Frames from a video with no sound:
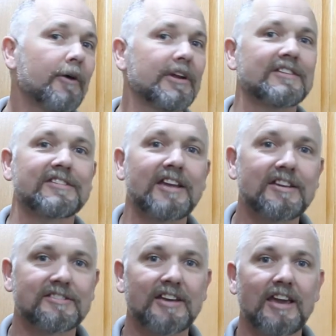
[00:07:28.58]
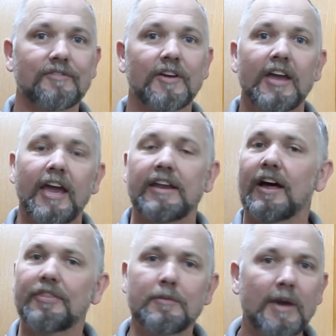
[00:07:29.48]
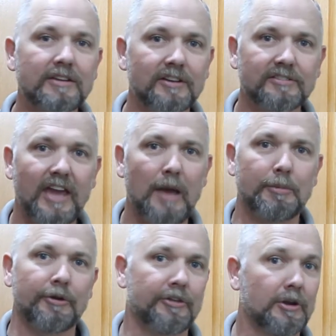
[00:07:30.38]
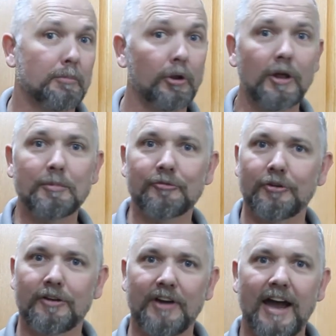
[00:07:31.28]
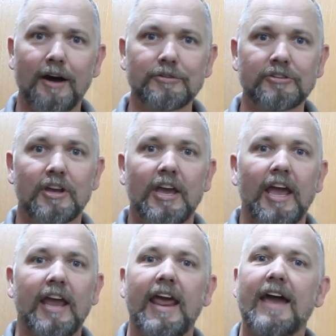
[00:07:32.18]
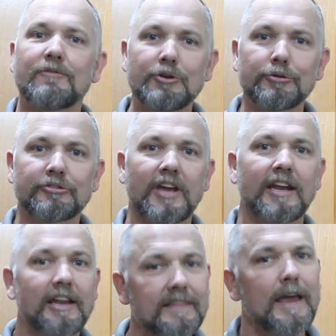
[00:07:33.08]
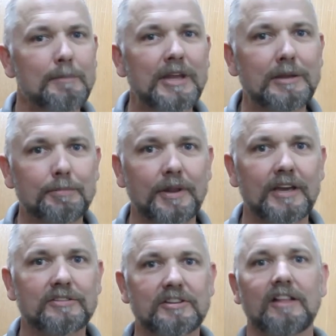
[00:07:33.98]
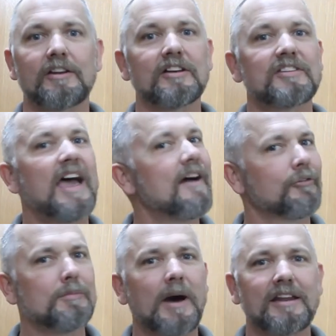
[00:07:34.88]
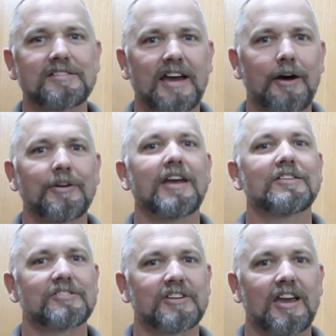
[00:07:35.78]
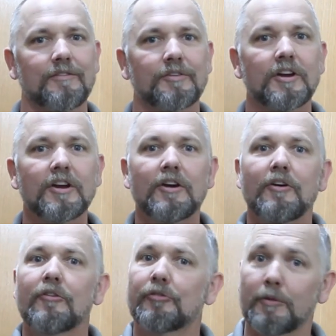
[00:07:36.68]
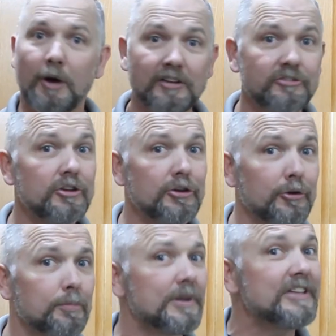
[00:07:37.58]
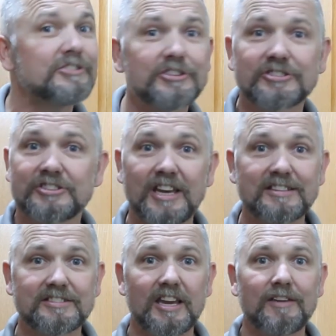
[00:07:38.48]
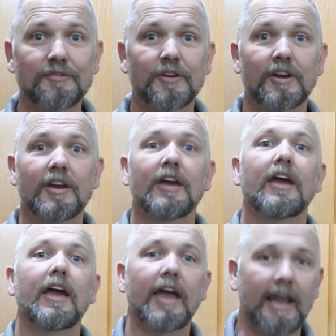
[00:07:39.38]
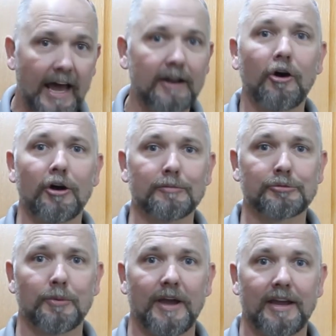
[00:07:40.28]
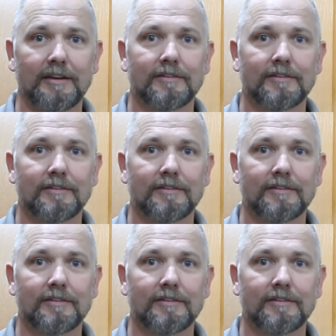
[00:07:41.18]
and stay safe, and nothing makes us happier than to pull up in front of a house and have you standing at that meeting place telling us everybody's out and safe. From us to you, please just stay safe and out of harm's way.